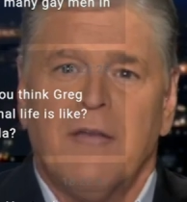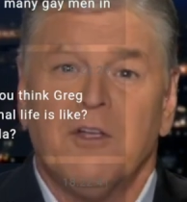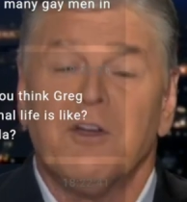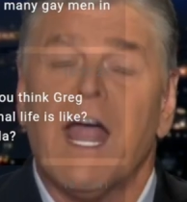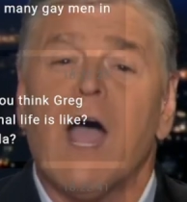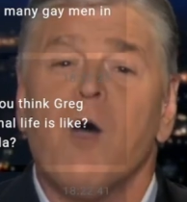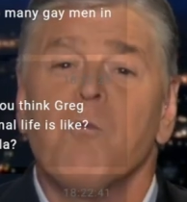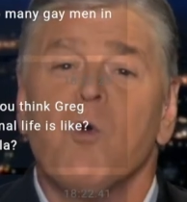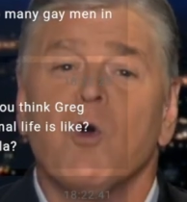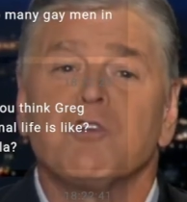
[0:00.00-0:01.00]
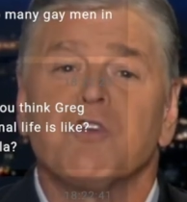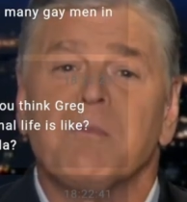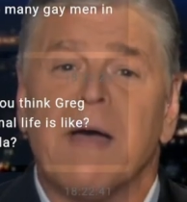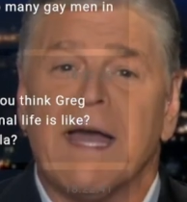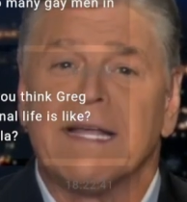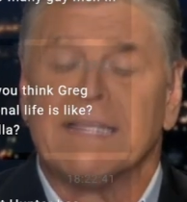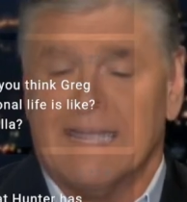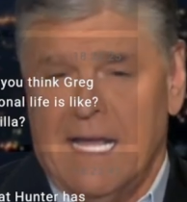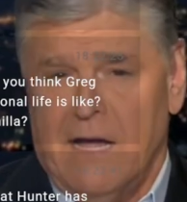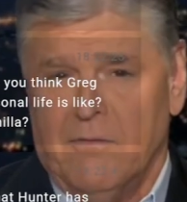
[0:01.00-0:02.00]
And
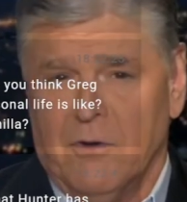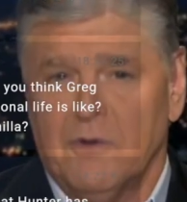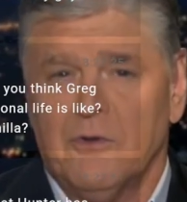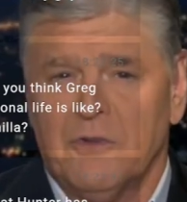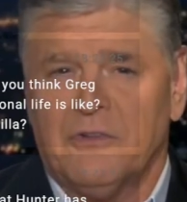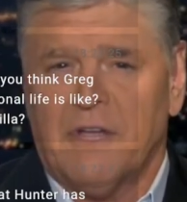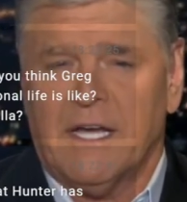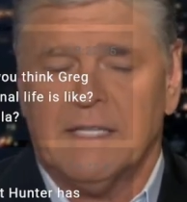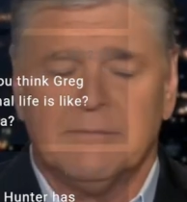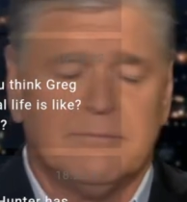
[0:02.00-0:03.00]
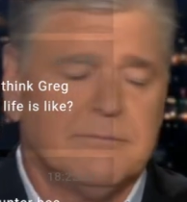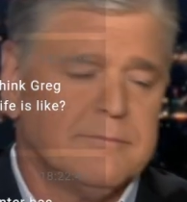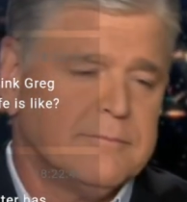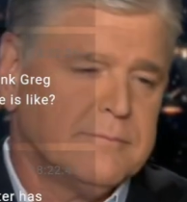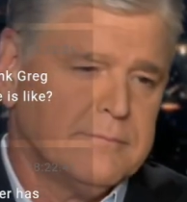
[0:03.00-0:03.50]
there are times when he has,